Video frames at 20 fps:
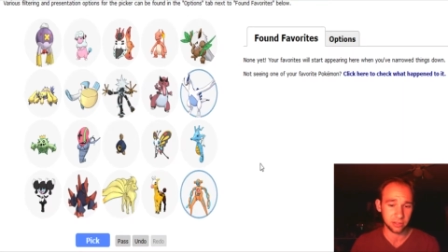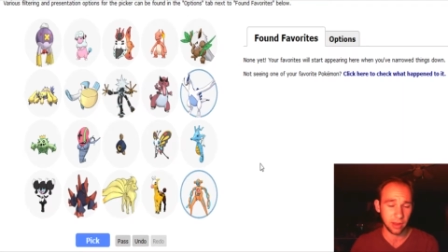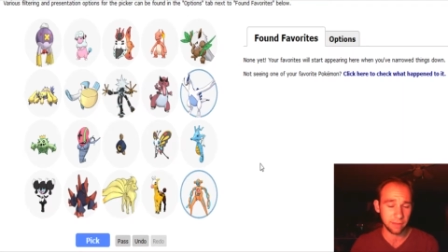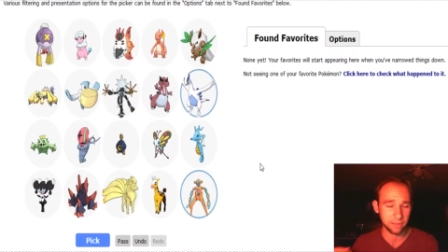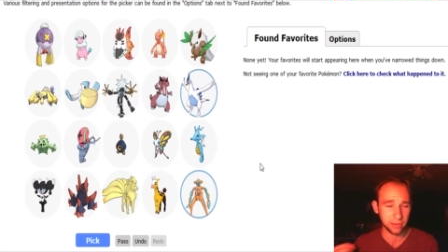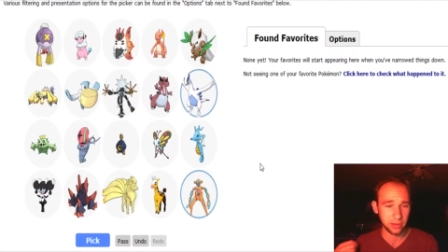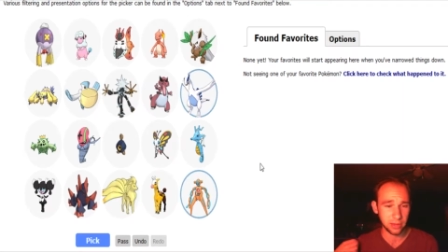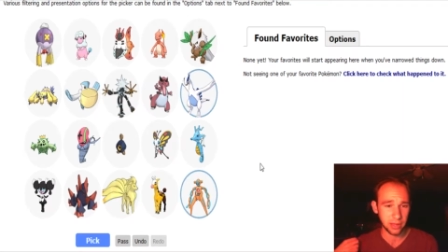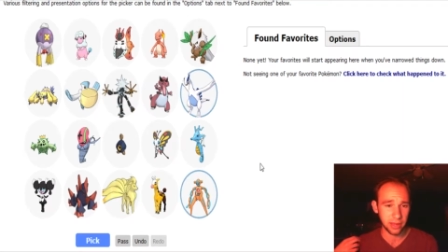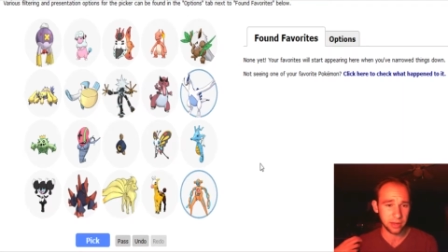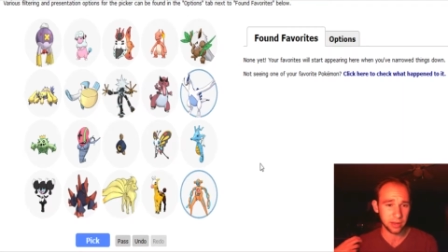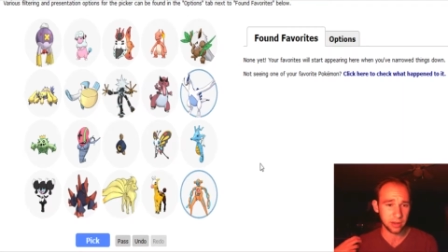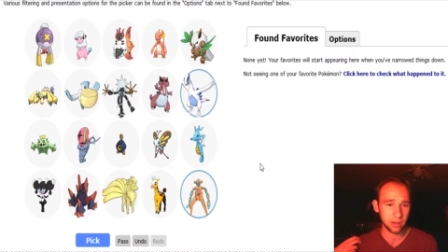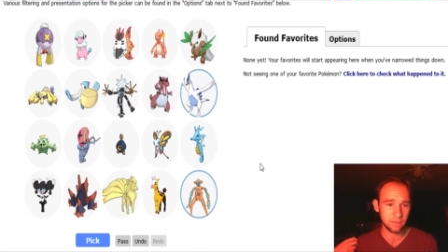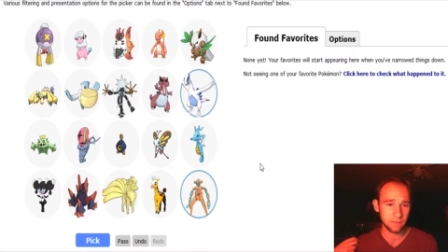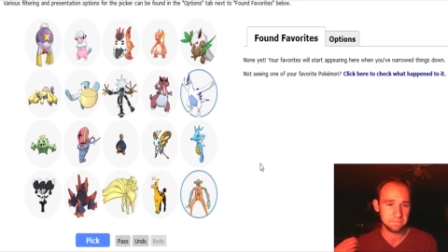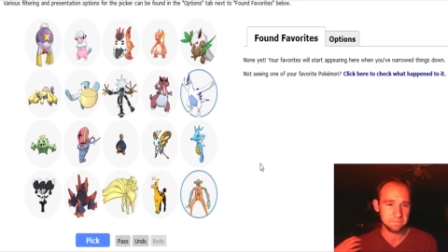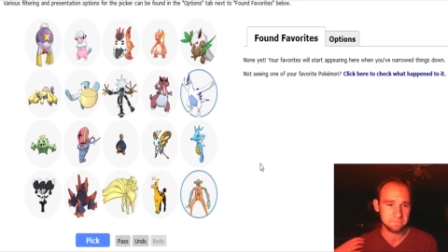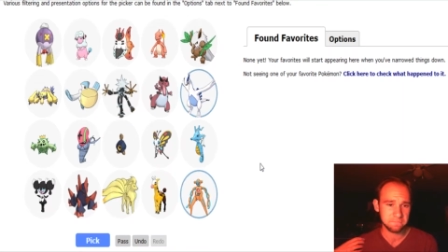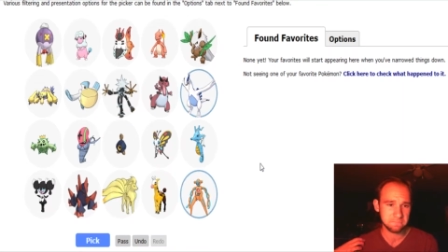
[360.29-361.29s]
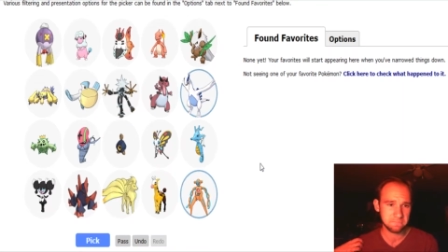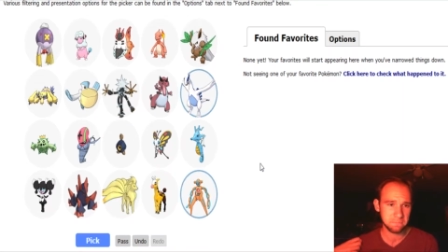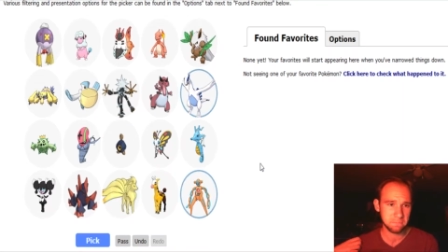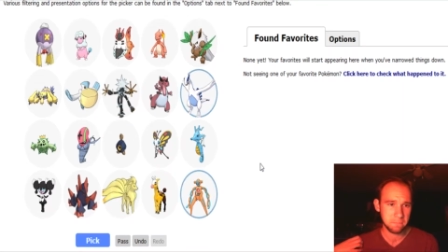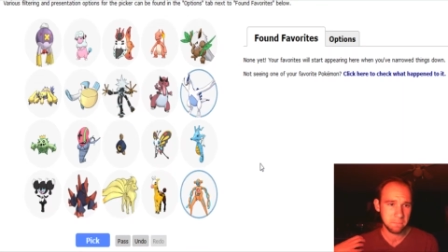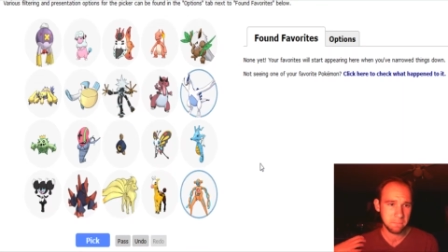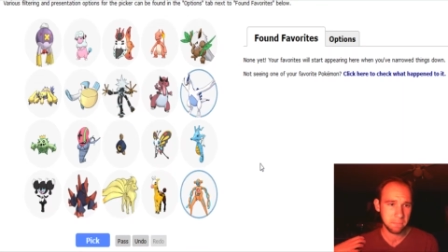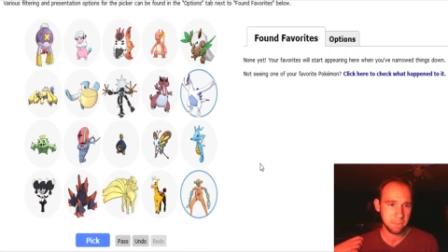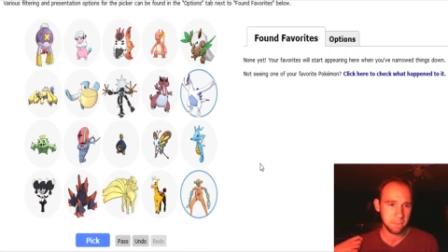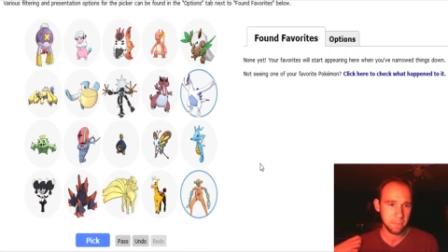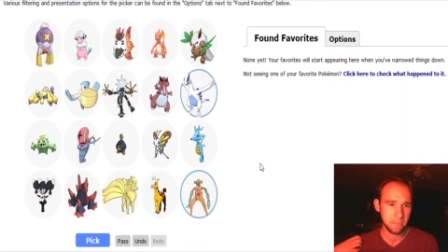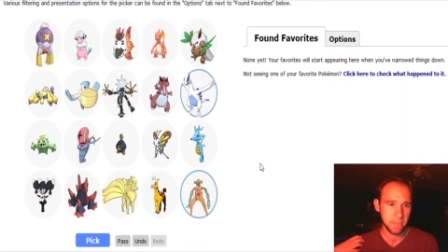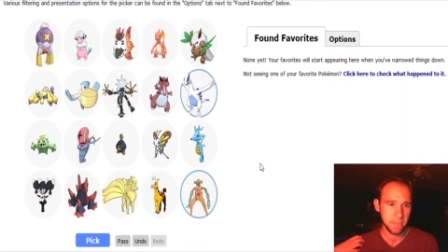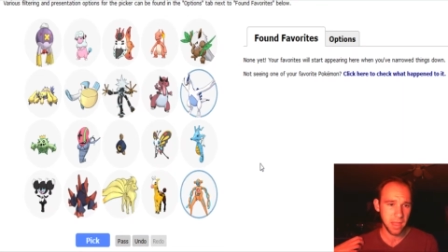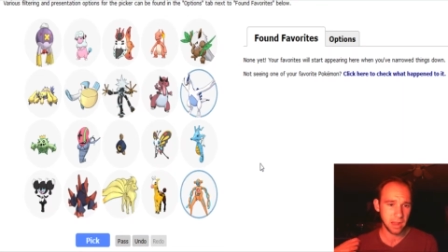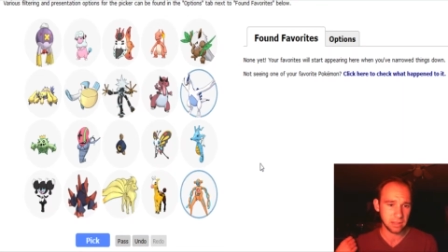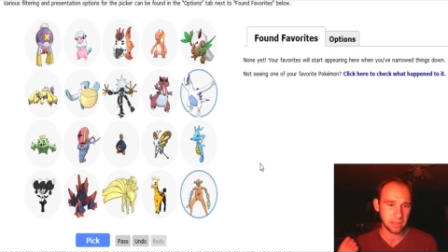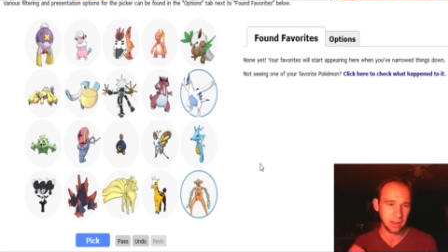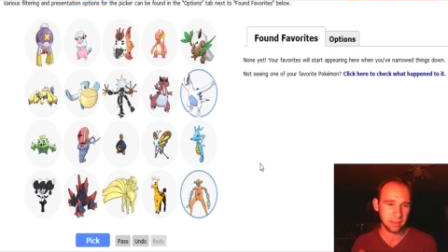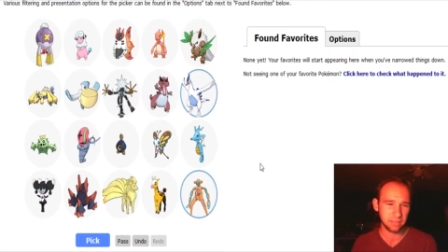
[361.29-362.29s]
I feel like
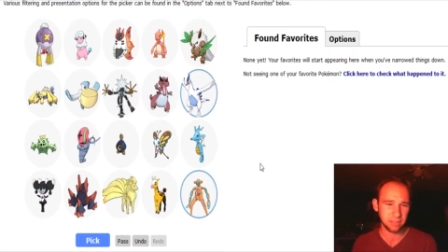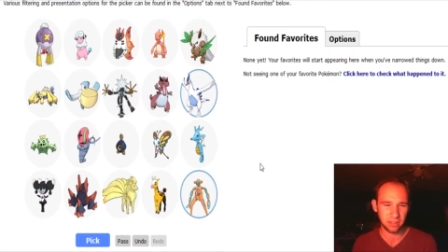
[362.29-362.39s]
a lot of the